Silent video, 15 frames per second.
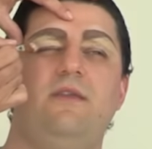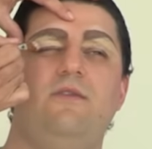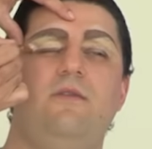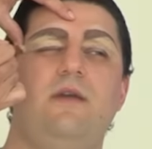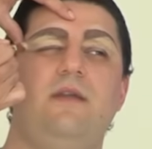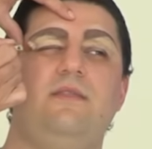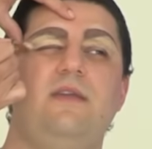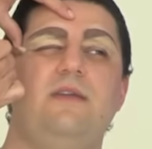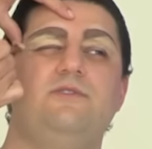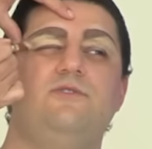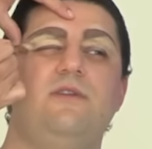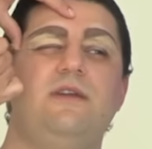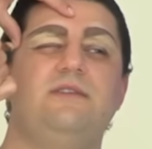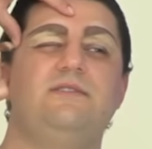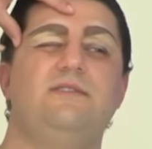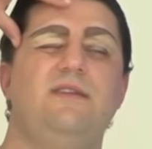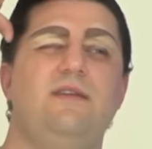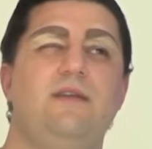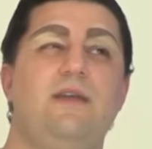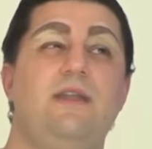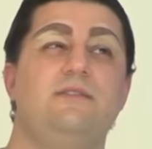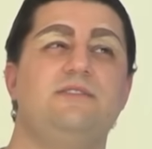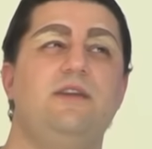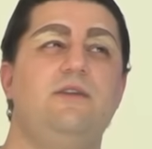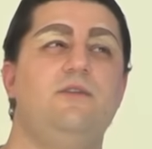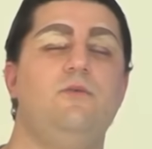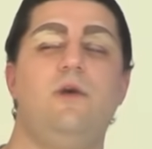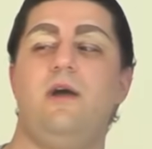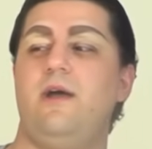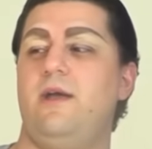that you got that dress, and I'll tell
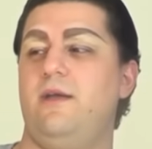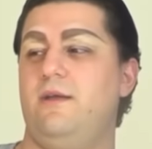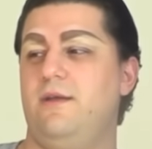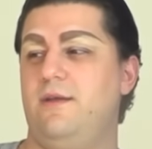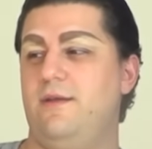you why.